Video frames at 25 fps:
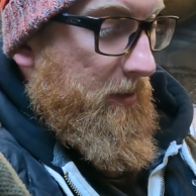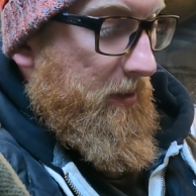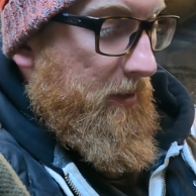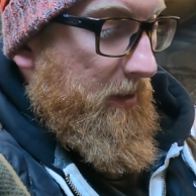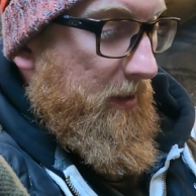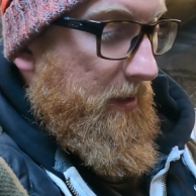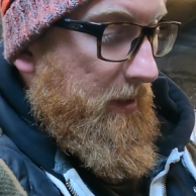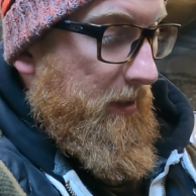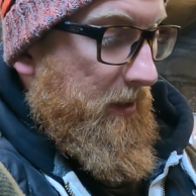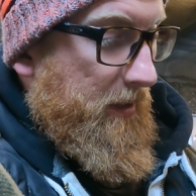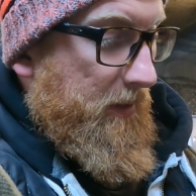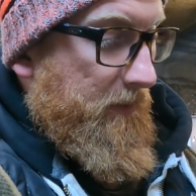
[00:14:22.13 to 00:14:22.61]

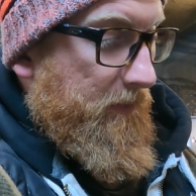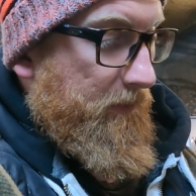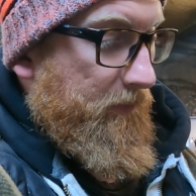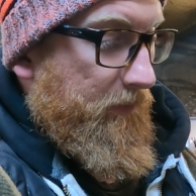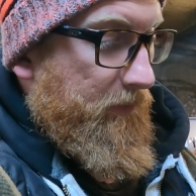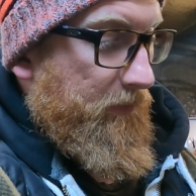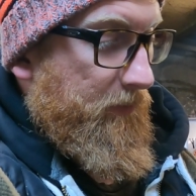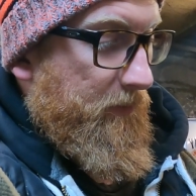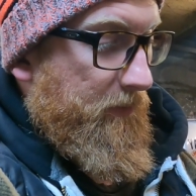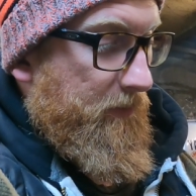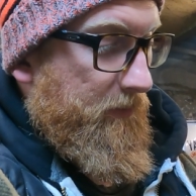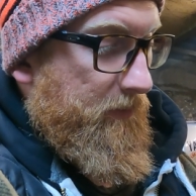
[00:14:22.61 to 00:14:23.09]

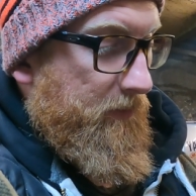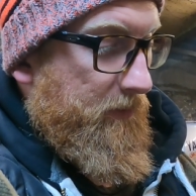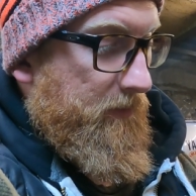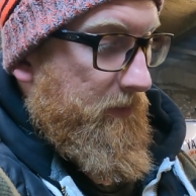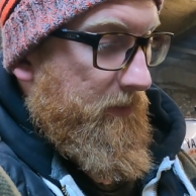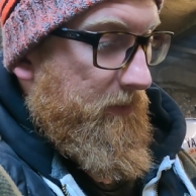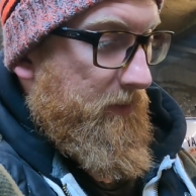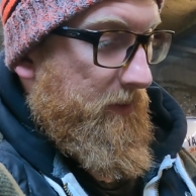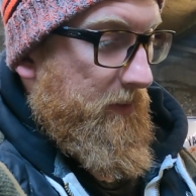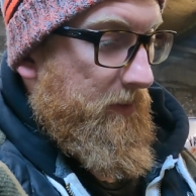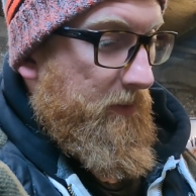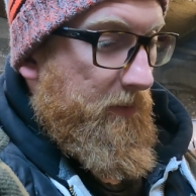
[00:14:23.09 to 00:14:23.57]

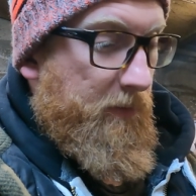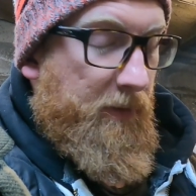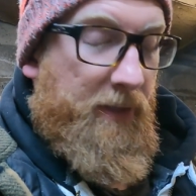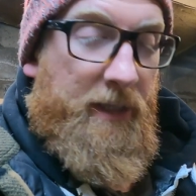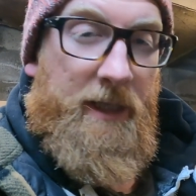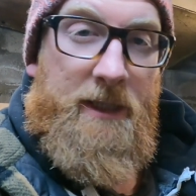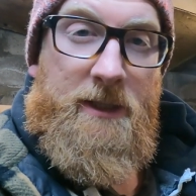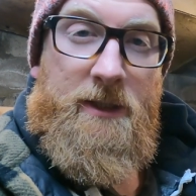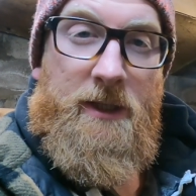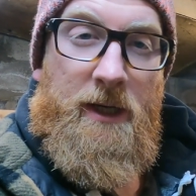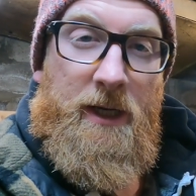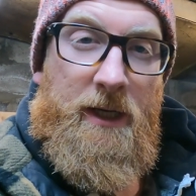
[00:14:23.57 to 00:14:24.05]
but
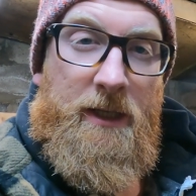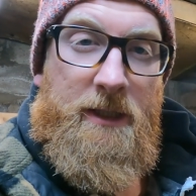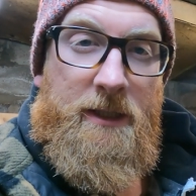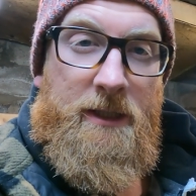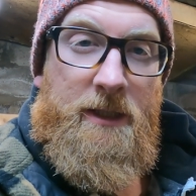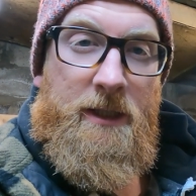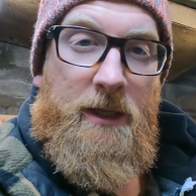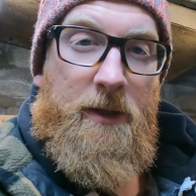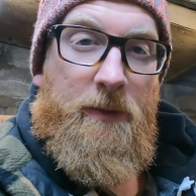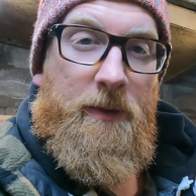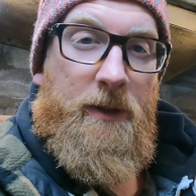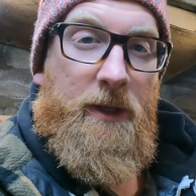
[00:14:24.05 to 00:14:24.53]
let's try and
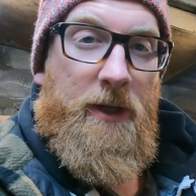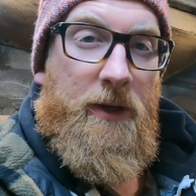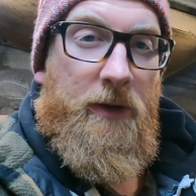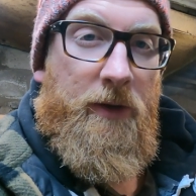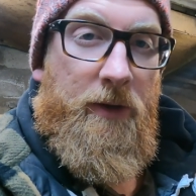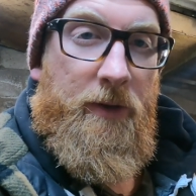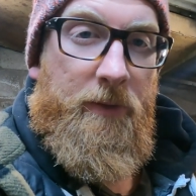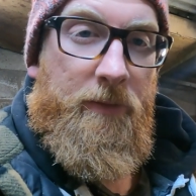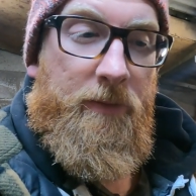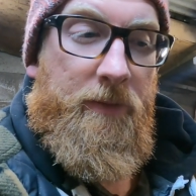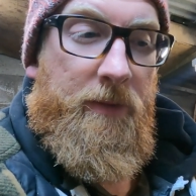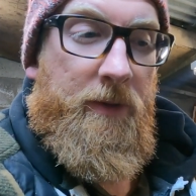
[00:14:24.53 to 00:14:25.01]
see how we get
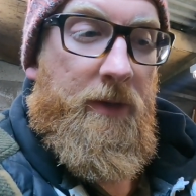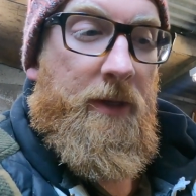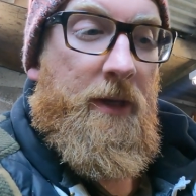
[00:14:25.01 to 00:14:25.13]
on.